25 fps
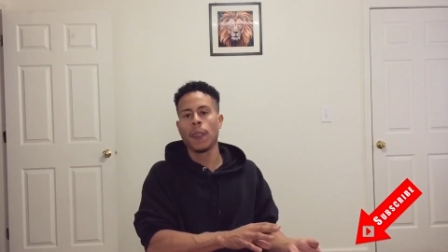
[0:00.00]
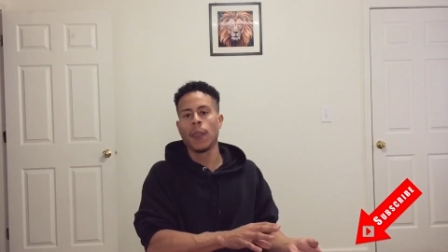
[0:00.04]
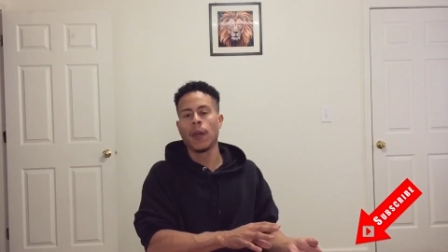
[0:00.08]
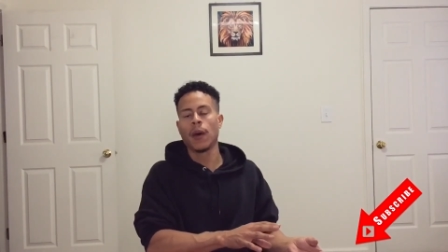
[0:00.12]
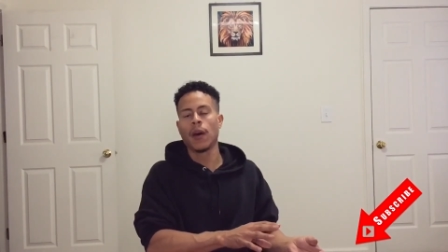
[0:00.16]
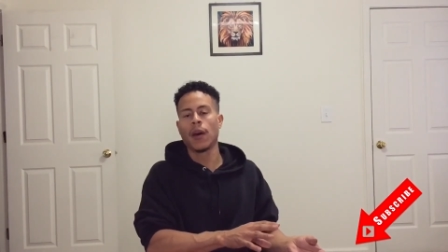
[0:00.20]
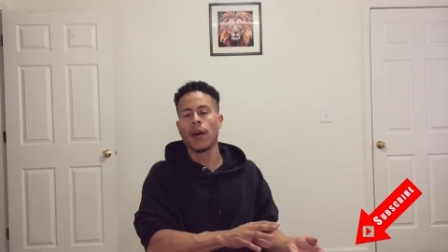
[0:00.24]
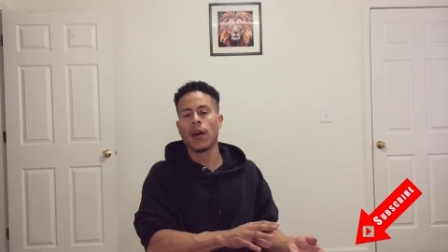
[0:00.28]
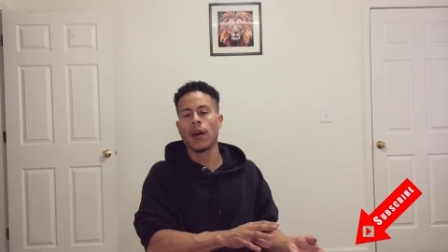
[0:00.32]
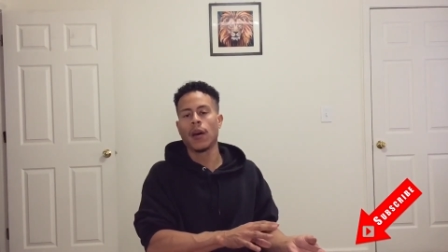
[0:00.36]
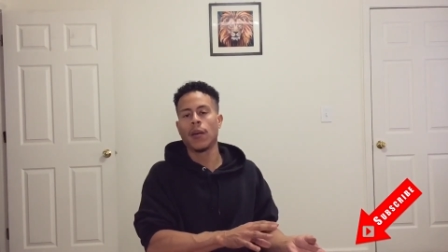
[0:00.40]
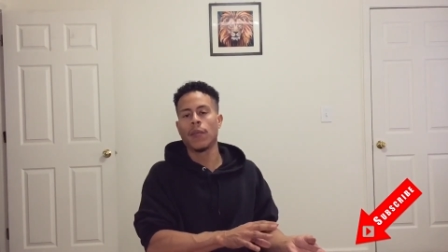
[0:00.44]

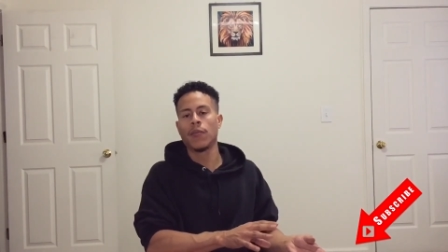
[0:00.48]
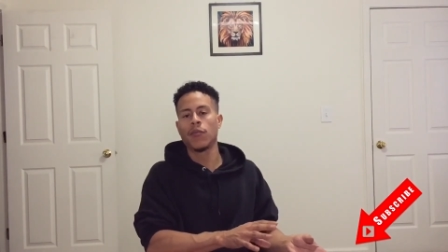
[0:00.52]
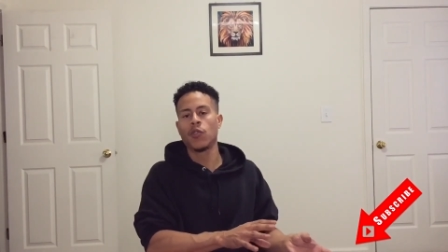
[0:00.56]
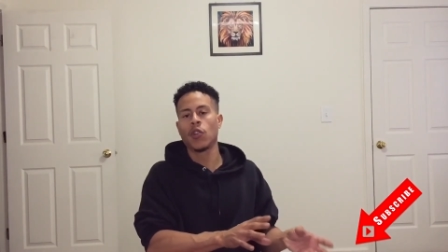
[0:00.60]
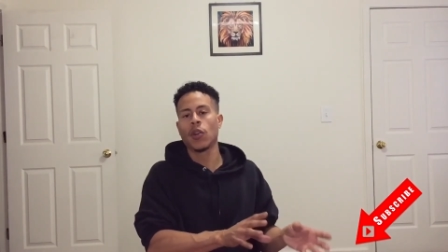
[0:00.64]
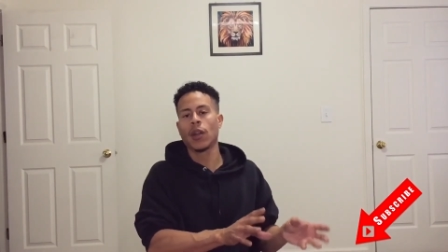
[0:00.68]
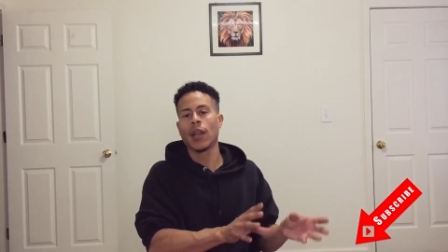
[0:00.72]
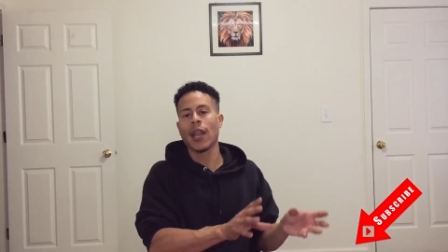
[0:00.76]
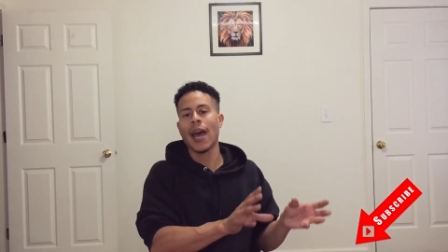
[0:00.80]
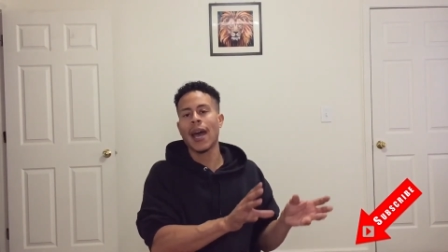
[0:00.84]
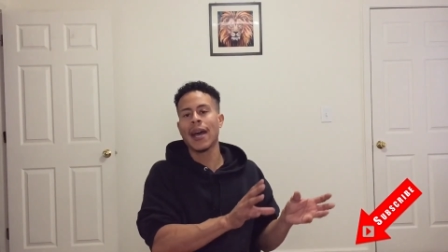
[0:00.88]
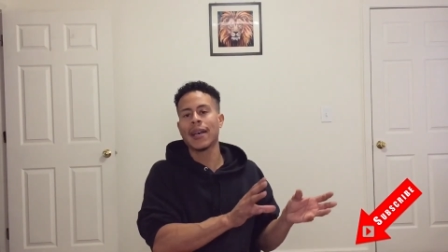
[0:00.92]
um,
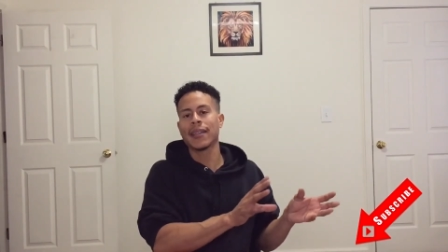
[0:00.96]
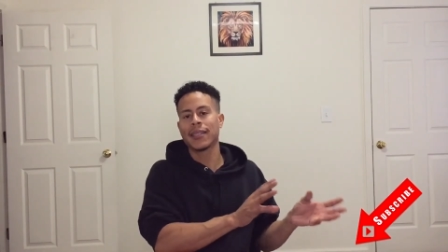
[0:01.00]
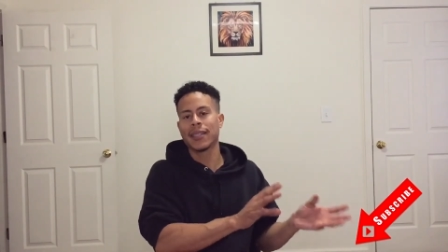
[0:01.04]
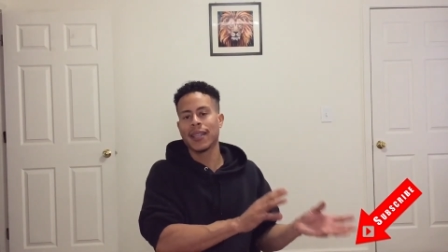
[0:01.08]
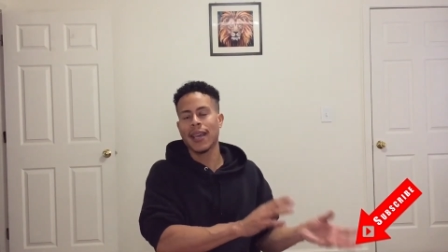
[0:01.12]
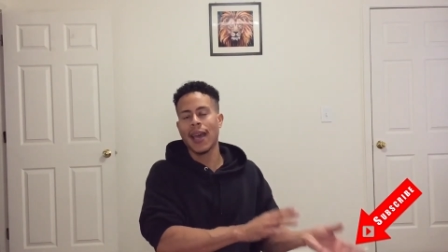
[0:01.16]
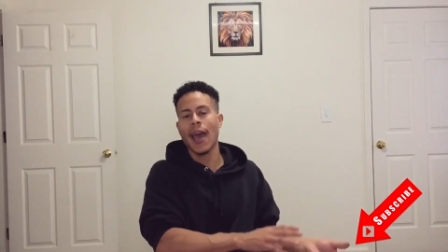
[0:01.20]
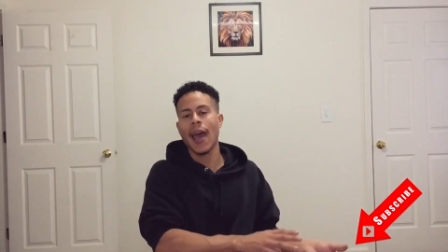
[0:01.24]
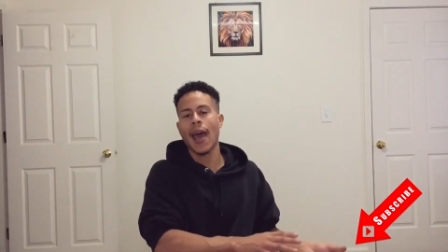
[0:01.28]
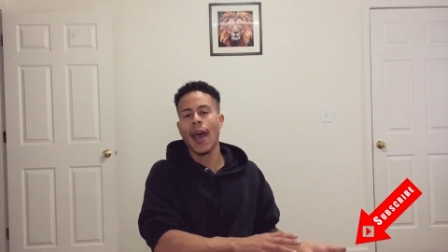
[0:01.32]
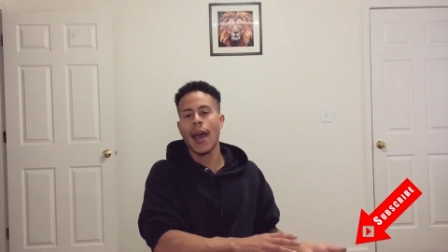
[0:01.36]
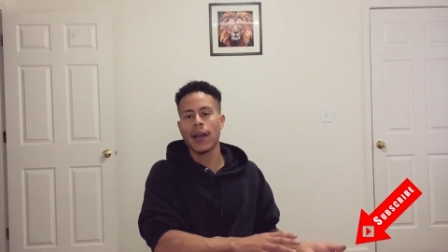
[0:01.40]
your last
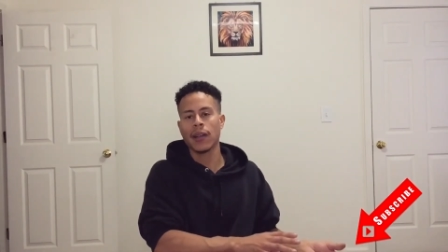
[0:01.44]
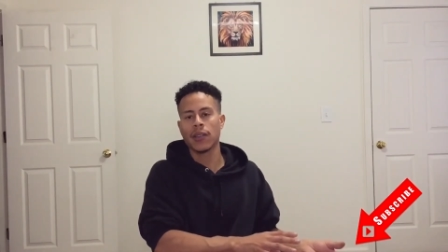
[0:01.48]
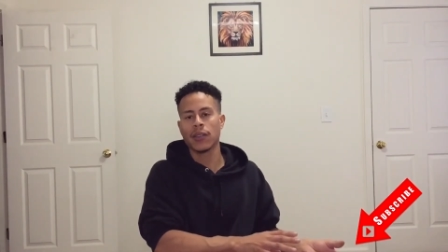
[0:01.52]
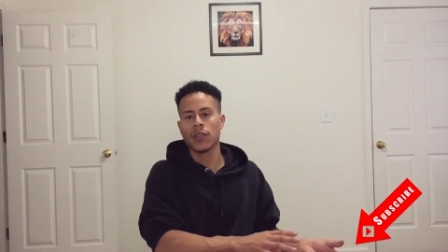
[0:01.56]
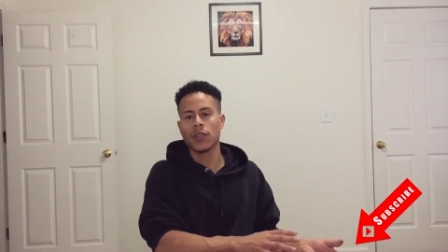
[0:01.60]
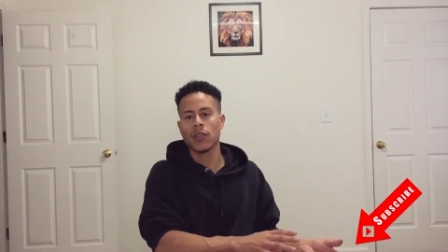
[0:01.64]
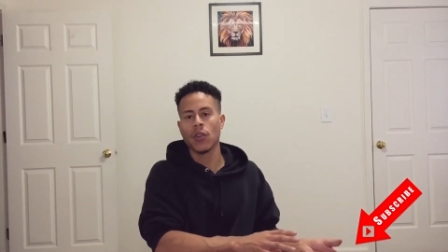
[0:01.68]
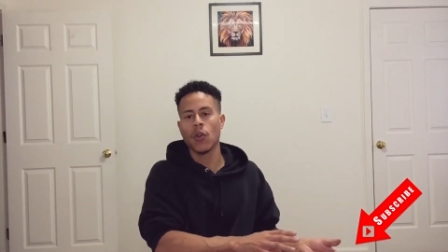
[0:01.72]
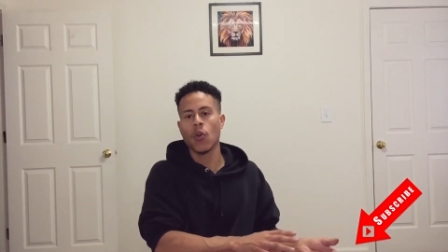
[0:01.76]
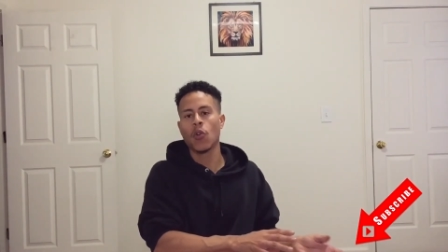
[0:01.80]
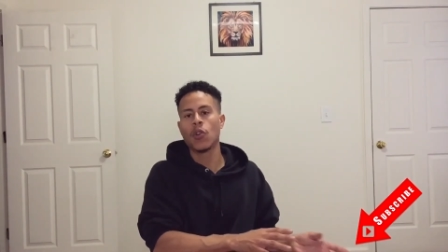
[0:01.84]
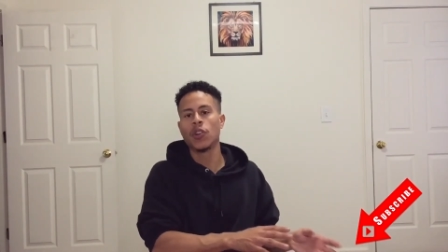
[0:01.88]

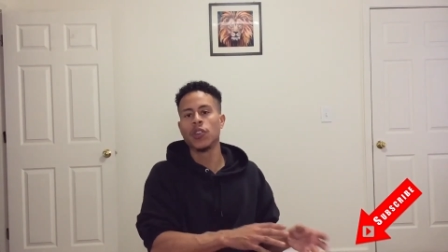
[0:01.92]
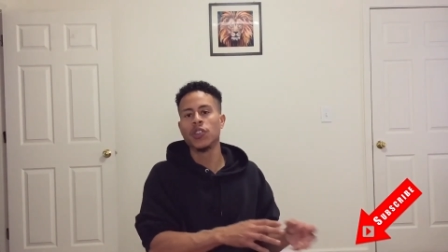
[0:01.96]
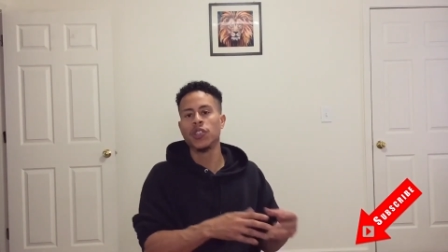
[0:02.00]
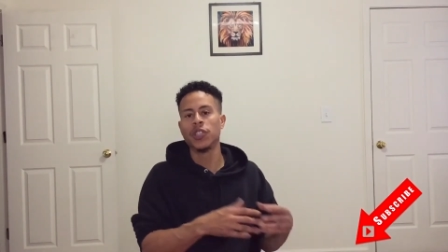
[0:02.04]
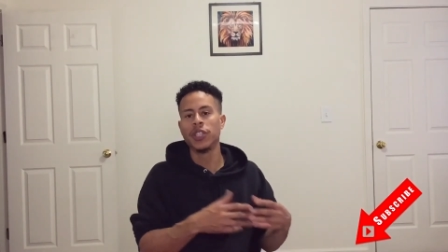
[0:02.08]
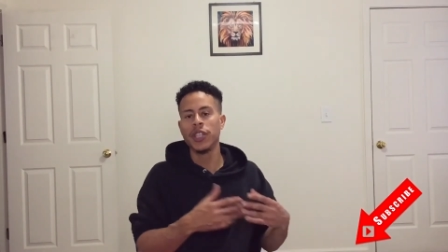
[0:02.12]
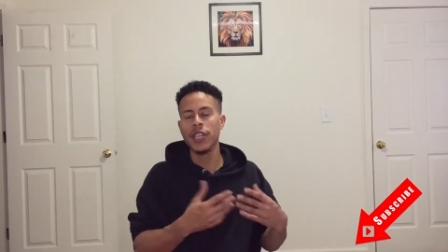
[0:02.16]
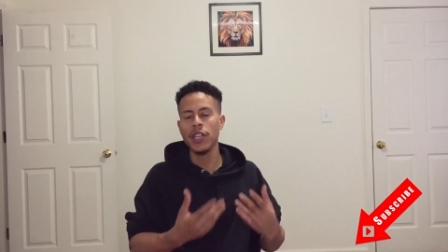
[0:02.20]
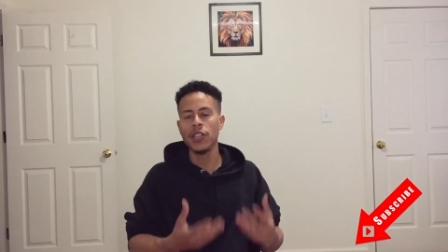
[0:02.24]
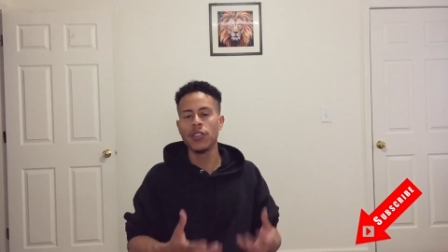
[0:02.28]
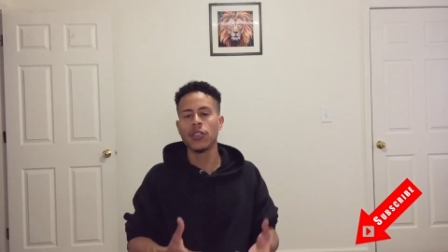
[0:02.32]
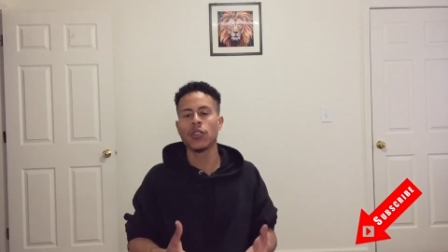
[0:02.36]
act, or
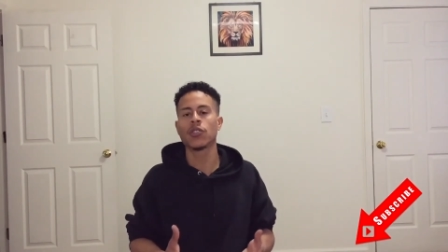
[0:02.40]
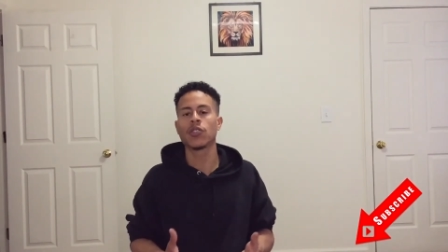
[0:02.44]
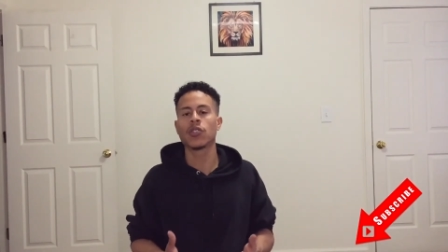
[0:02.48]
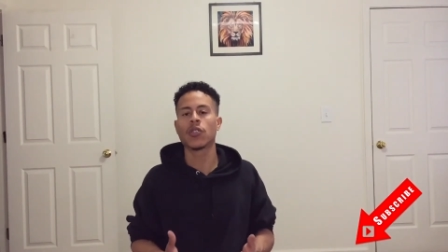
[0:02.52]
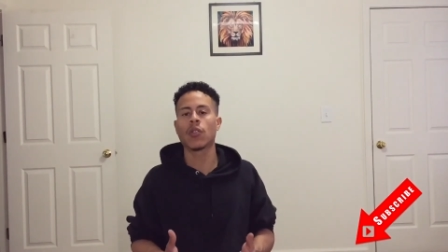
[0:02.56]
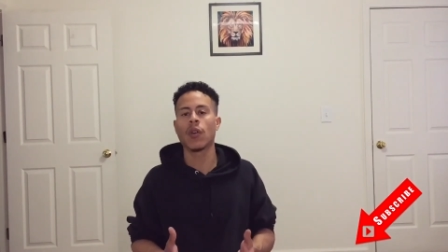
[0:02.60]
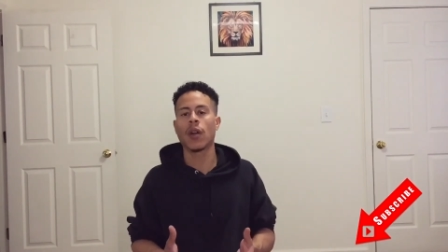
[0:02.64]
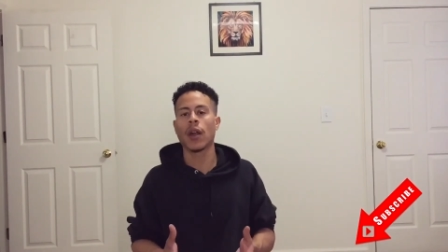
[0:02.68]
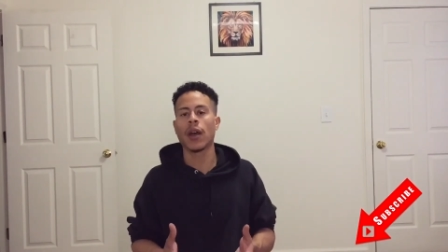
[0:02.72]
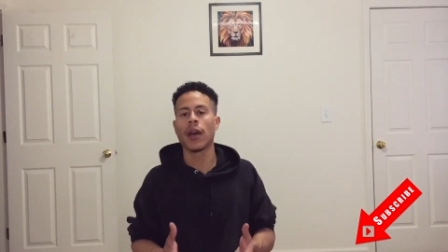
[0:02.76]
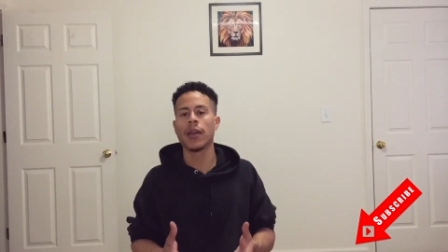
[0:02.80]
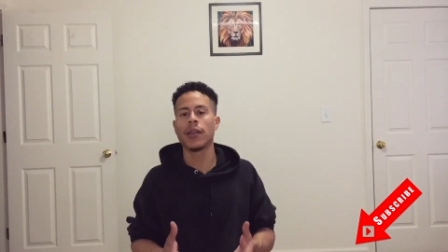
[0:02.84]
Jesus
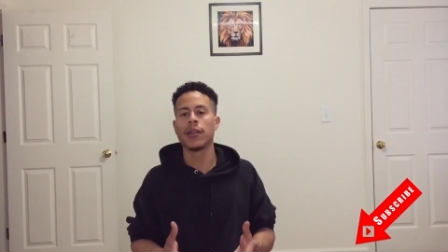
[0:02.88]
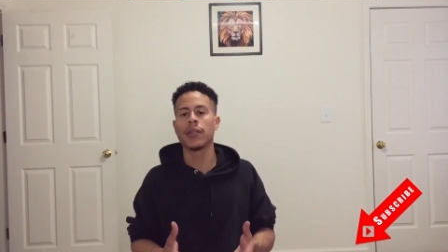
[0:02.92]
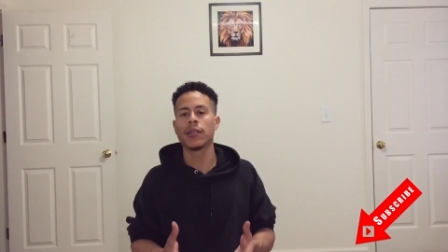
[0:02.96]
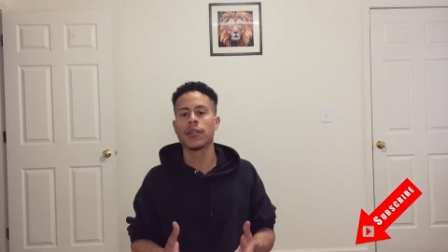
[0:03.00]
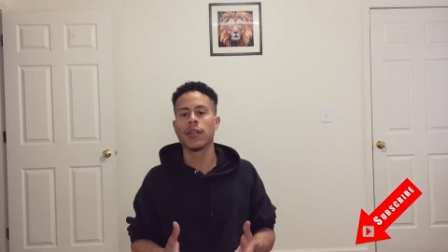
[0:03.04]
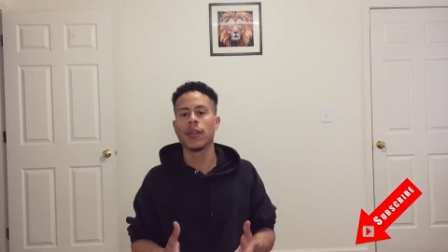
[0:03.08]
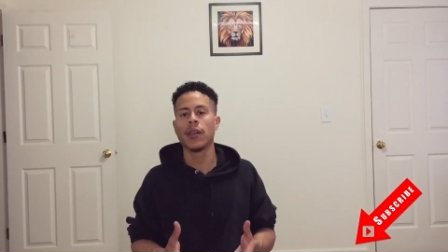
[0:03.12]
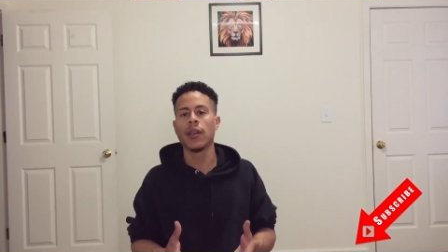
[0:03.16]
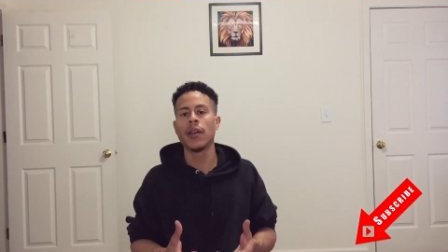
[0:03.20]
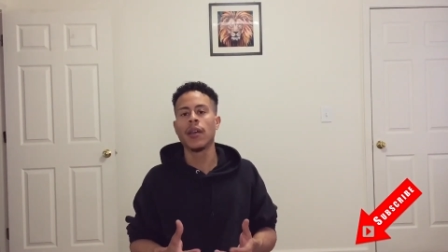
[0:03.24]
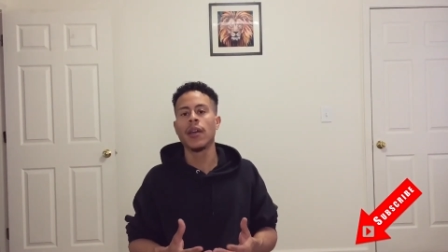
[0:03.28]
Christ,